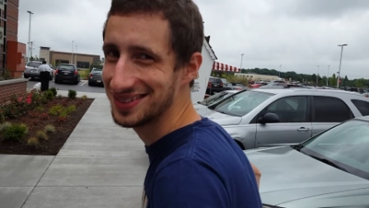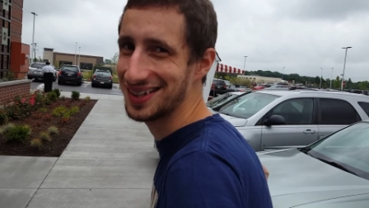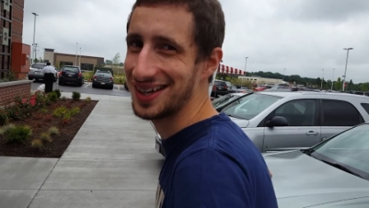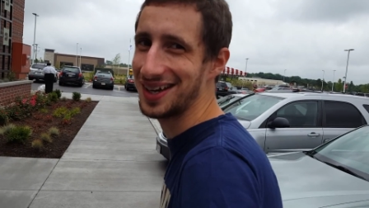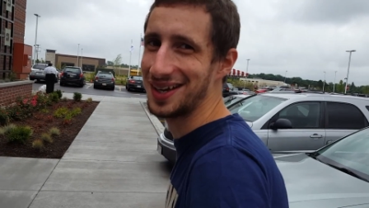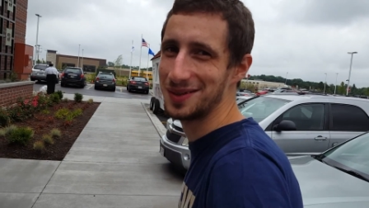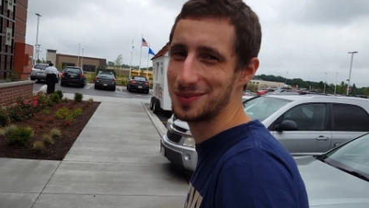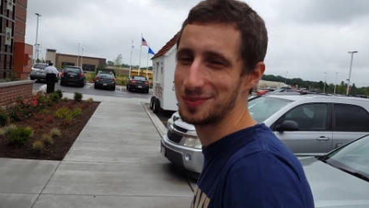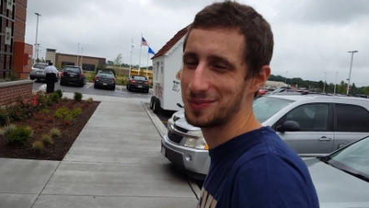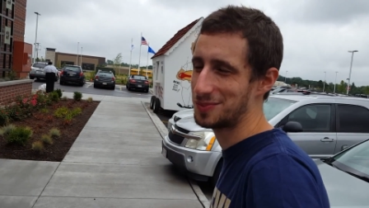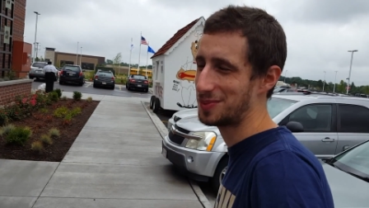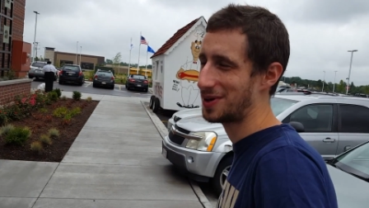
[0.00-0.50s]

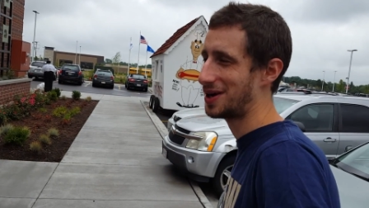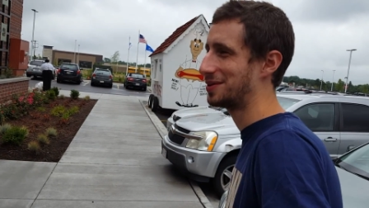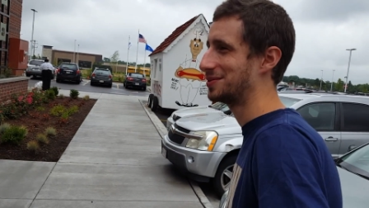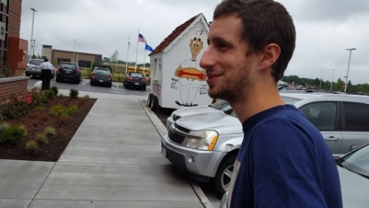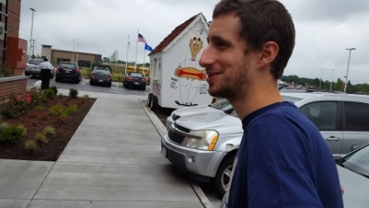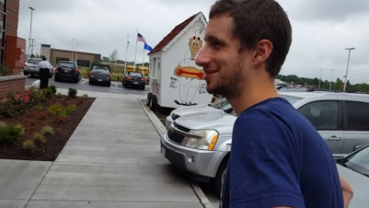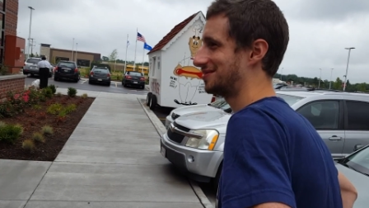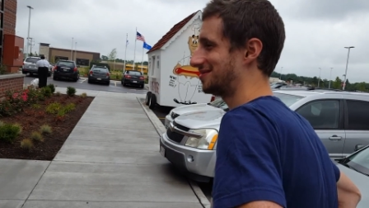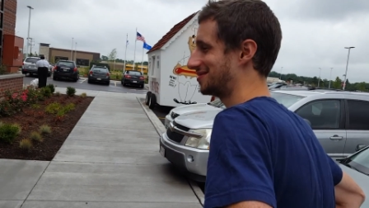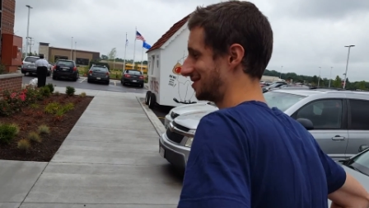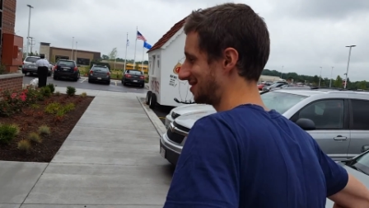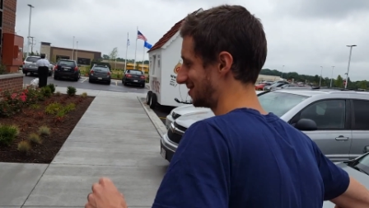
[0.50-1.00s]
I'd
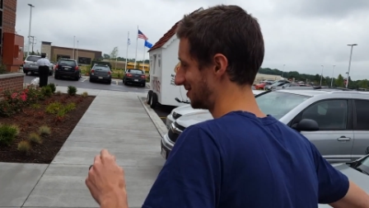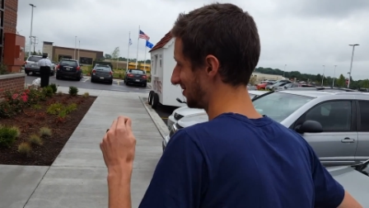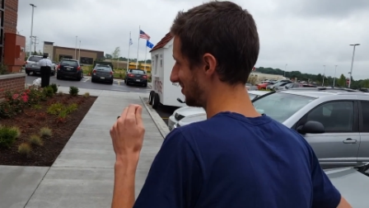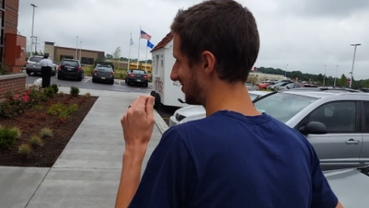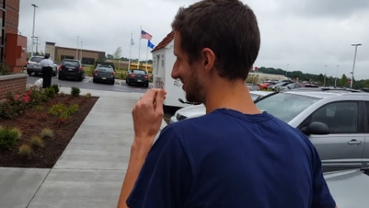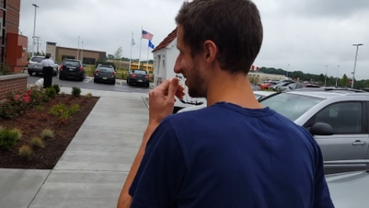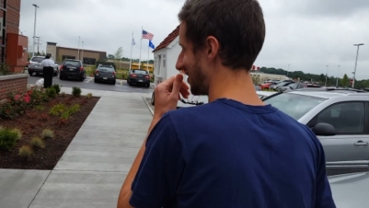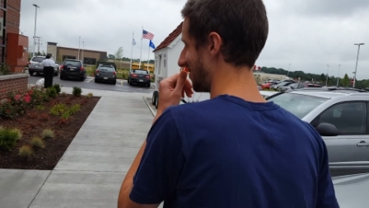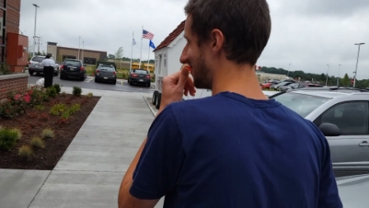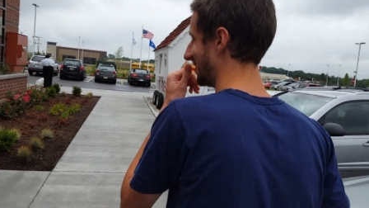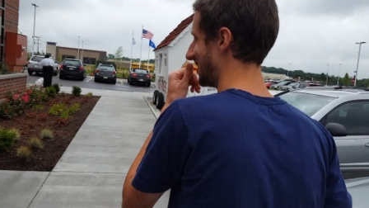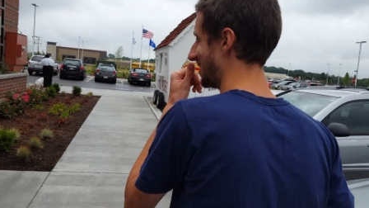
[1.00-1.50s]
probably
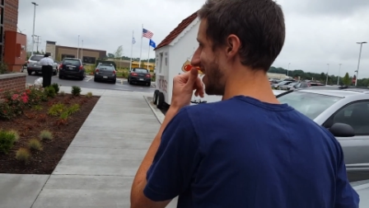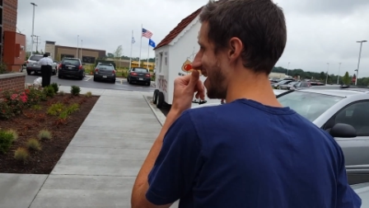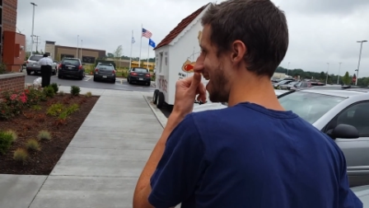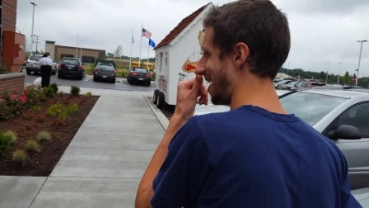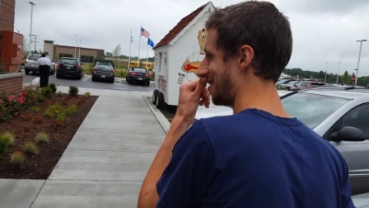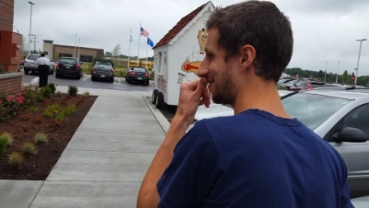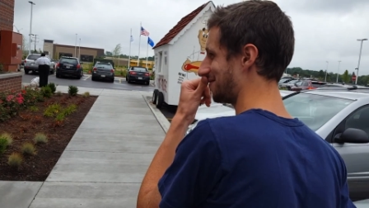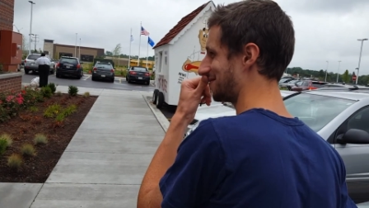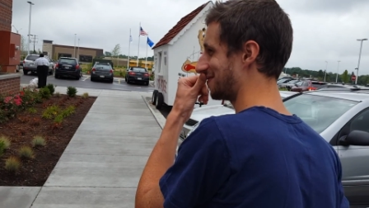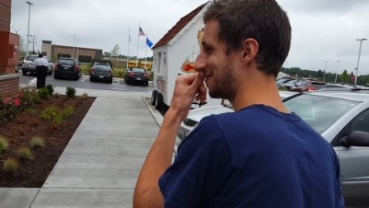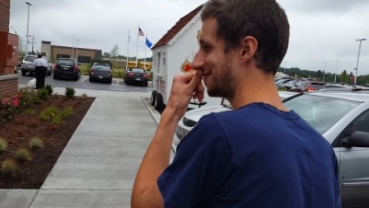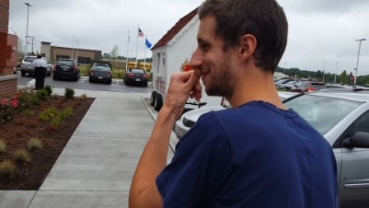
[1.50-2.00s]
seven and a
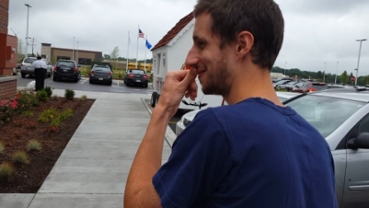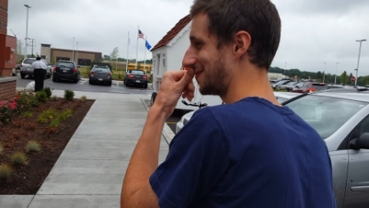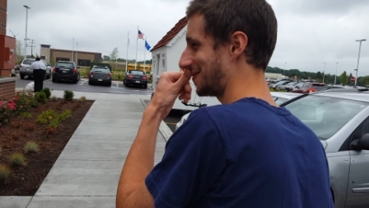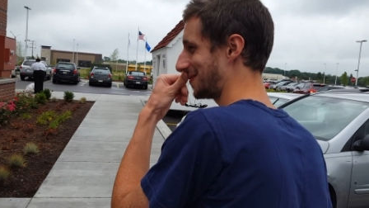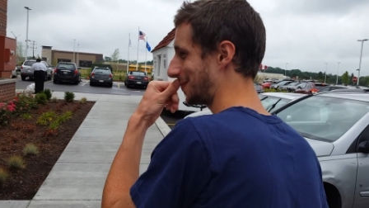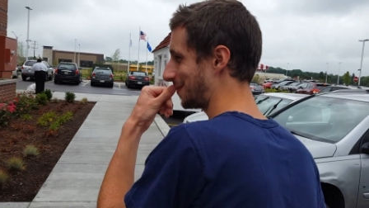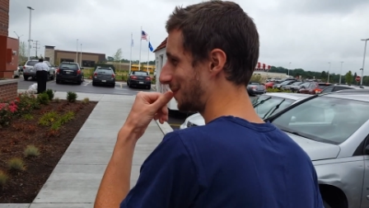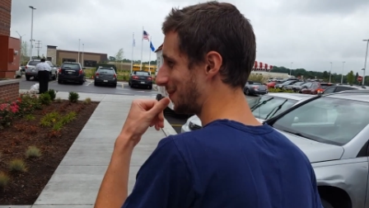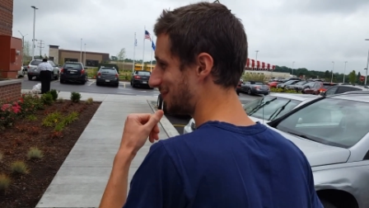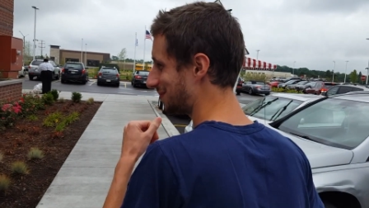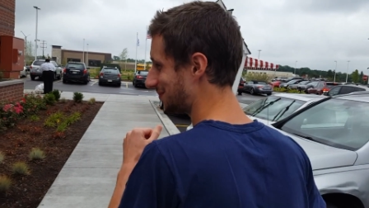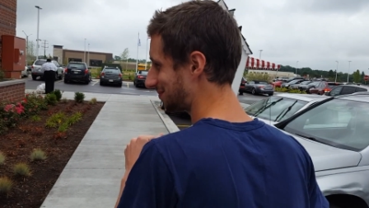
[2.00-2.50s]
half.
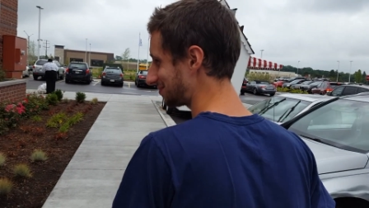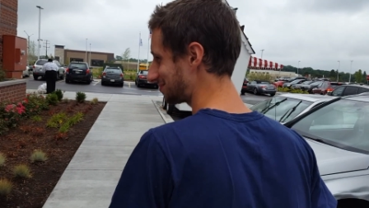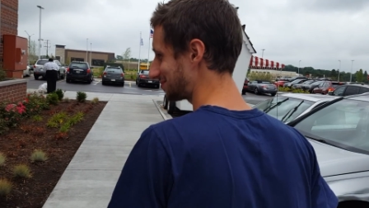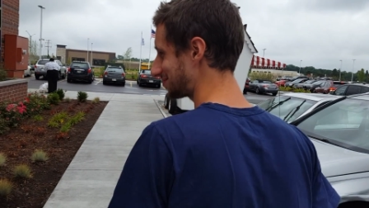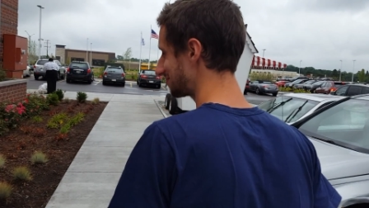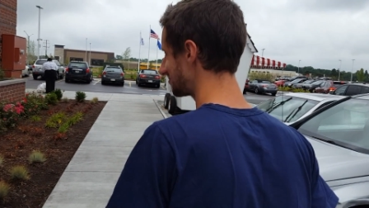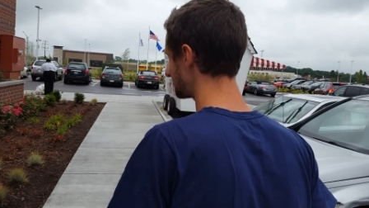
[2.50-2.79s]
Seven and a half.